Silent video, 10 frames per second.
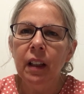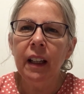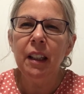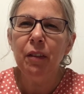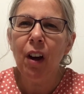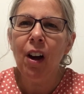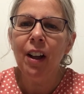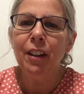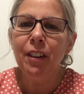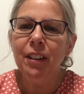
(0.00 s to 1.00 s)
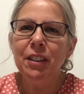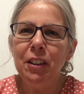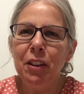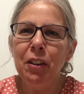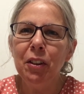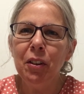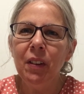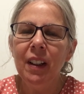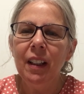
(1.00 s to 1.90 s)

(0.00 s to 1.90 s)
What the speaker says: I give honor to you